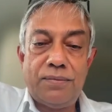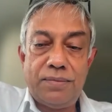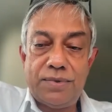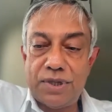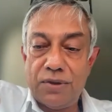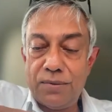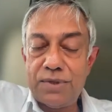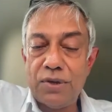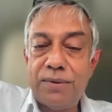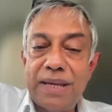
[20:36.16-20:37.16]
so
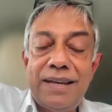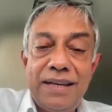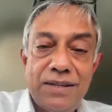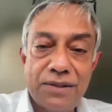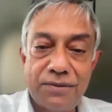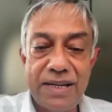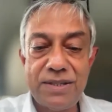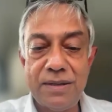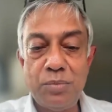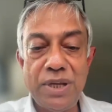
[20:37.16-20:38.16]
that
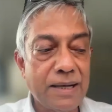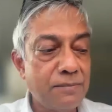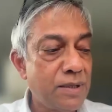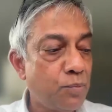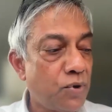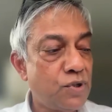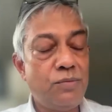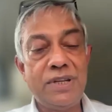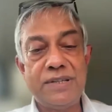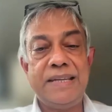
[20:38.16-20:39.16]
integration becomes a
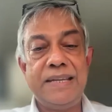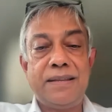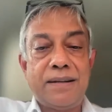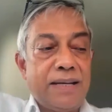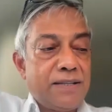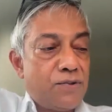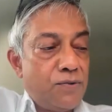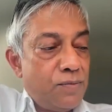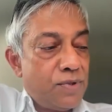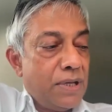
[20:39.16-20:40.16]
possibility in the
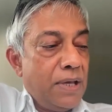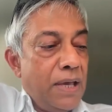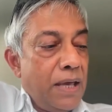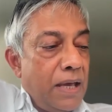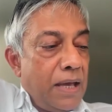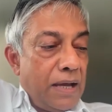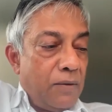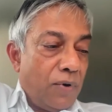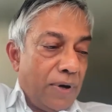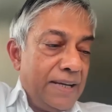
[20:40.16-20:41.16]
classrooms.
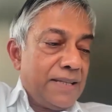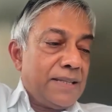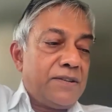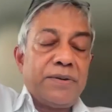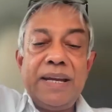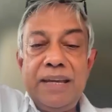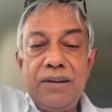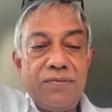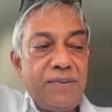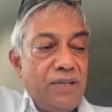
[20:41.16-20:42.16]
And one is the training
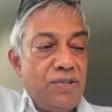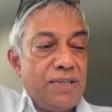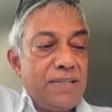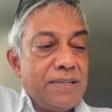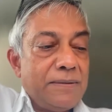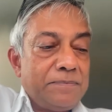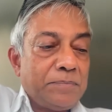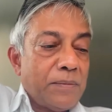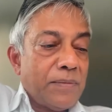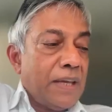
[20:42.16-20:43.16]
of teachers.
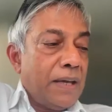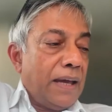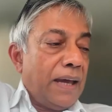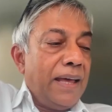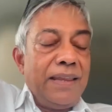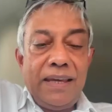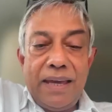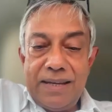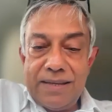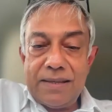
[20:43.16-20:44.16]
And
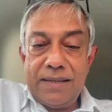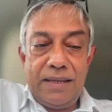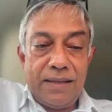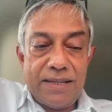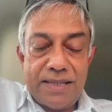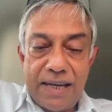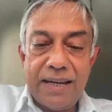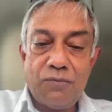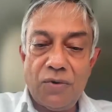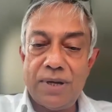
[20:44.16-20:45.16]
the
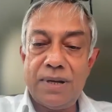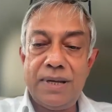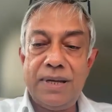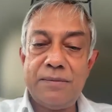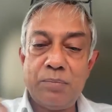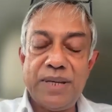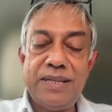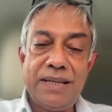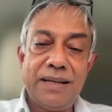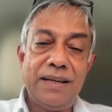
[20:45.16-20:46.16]
second one is
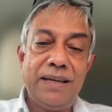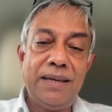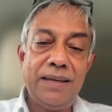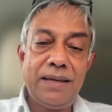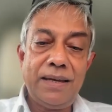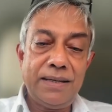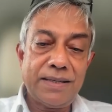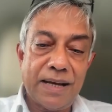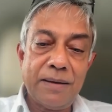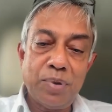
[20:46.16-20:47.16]
basically
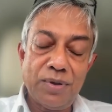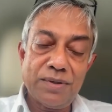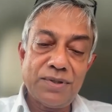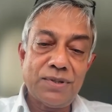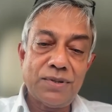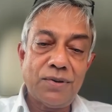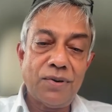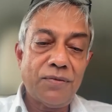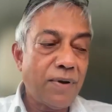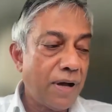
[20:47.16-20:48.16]
examples
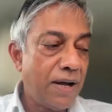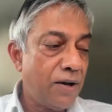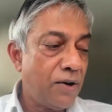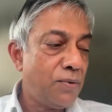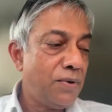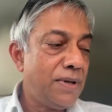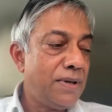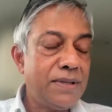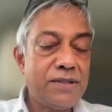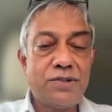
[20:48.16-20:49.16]
of how
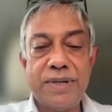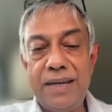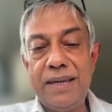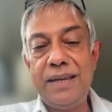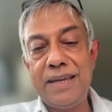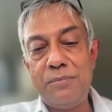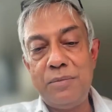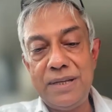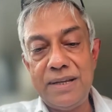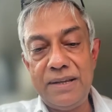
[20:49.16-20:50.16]
the training can
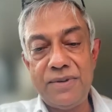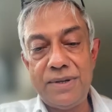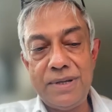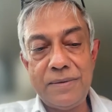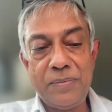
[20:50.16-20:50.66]
be delivered.